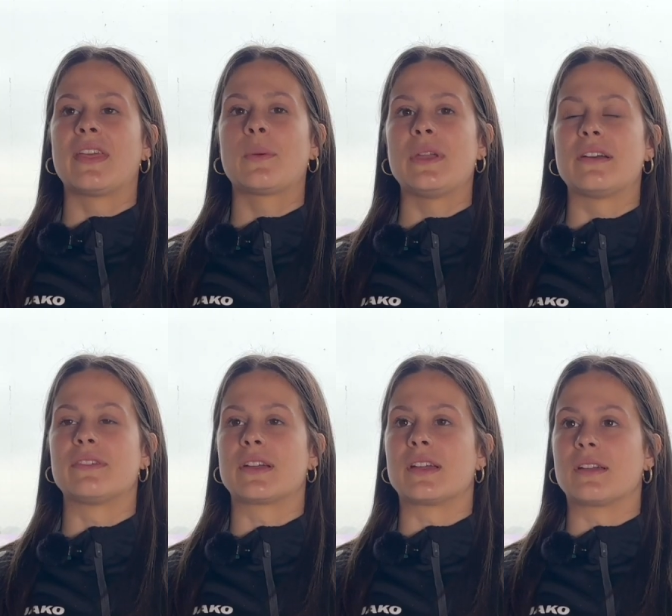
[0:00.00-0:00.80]
we have
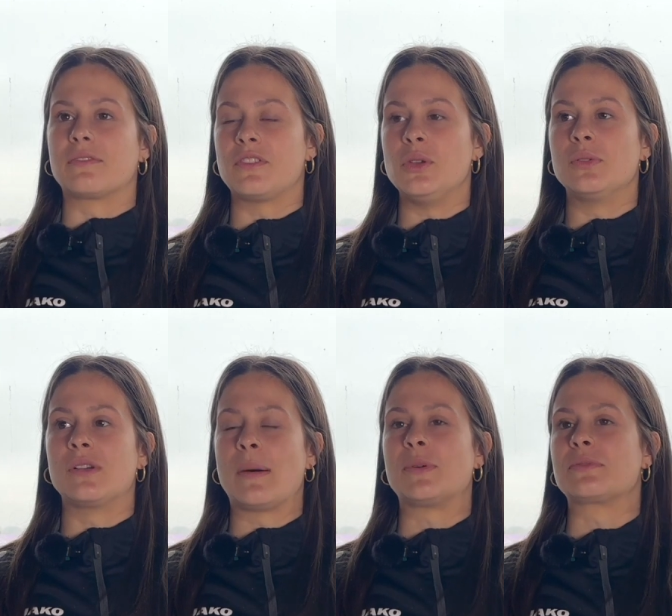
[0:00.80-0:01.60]
a
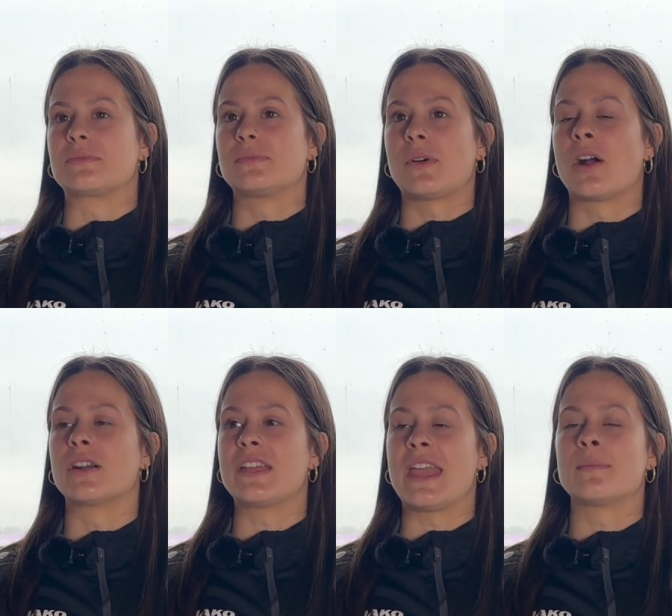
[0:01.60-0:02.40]
couple
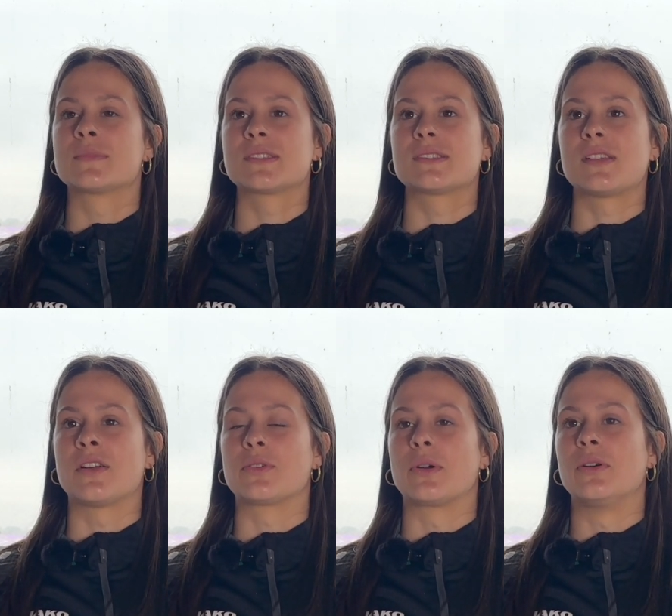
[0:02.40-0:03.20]
hard games on
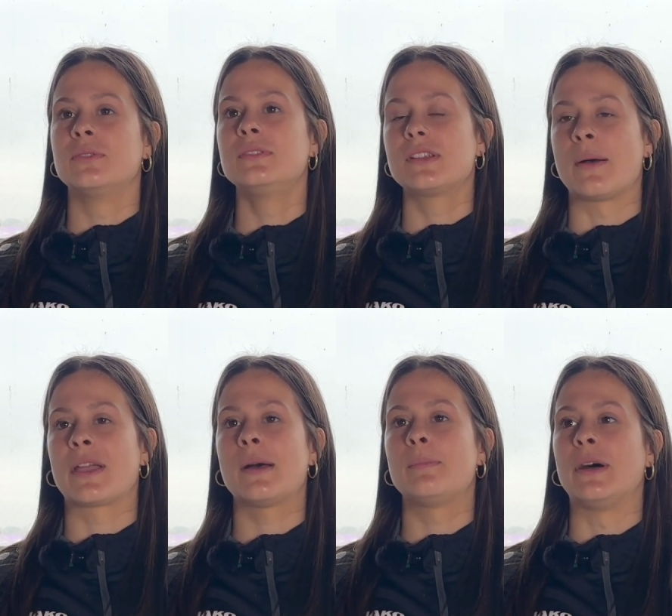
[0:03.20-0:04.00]
the road coming
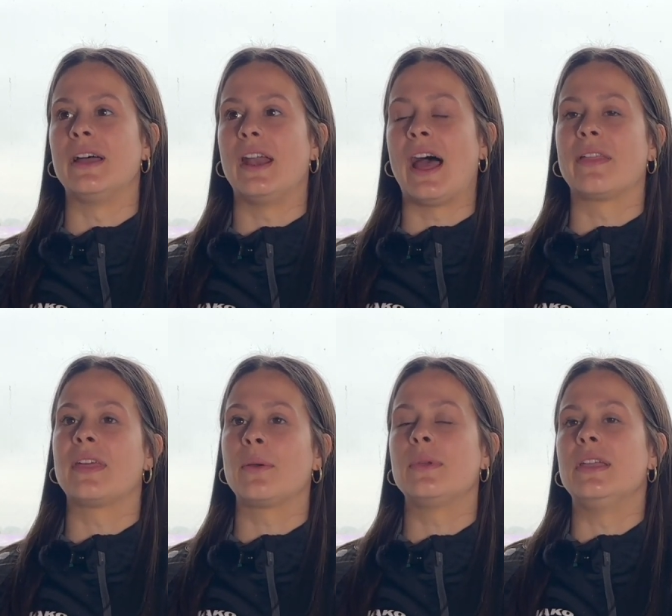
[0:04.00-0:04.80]
up, but I
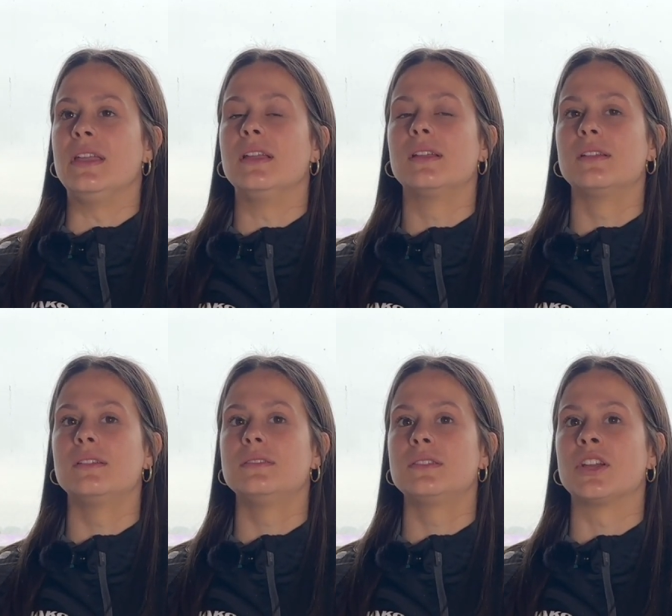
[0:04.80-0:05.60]
think we
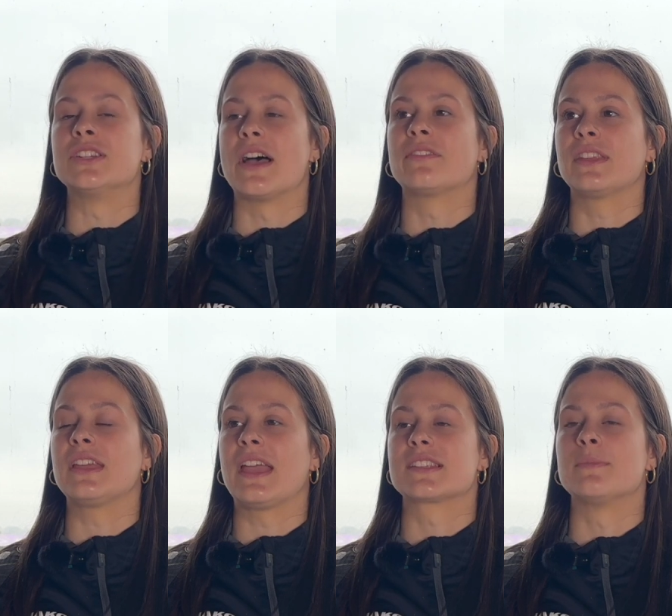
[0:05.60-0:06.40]
could definitely
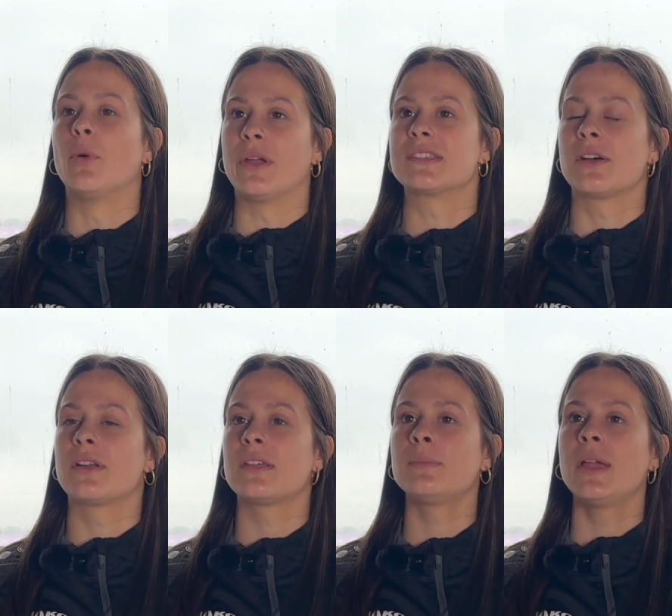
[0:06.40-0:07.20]
get some points out
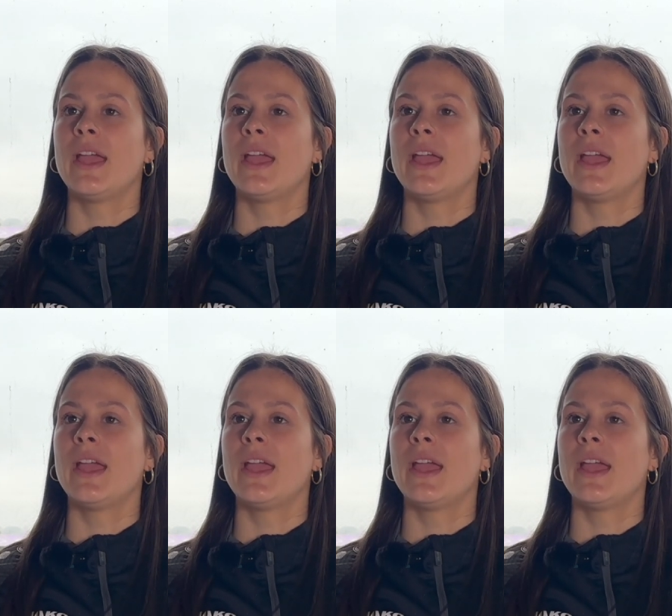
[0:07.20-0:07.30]
of them.